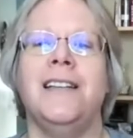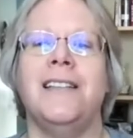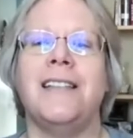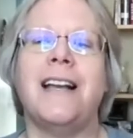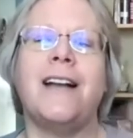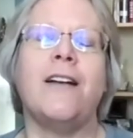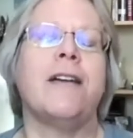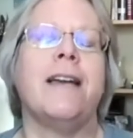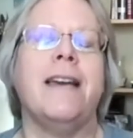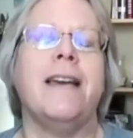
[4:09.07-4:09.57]

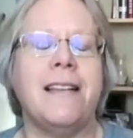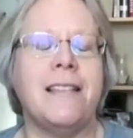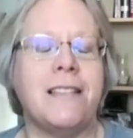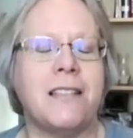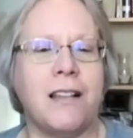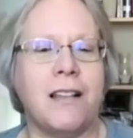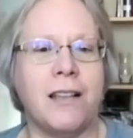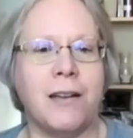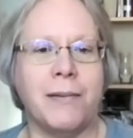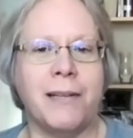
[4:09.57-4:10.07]
like, okay, that's
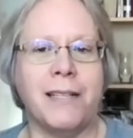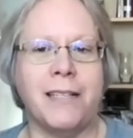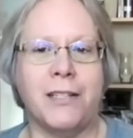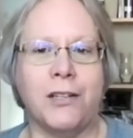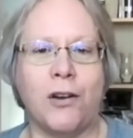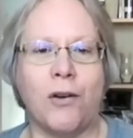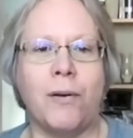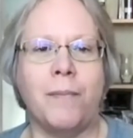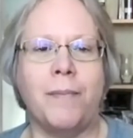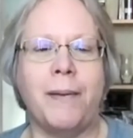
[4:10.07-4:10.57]
all I really
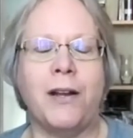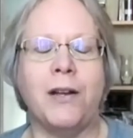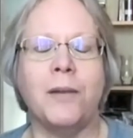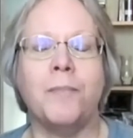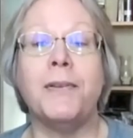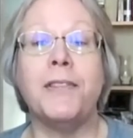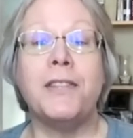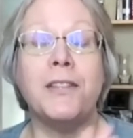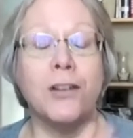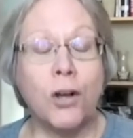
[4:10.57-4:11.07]
know about it,
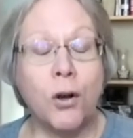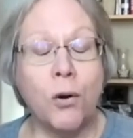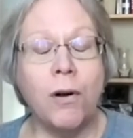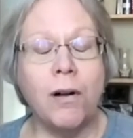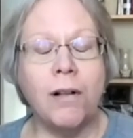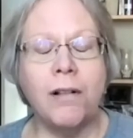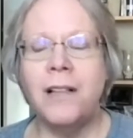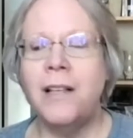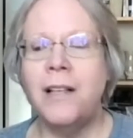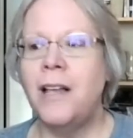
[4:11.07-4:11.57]
but they're cool.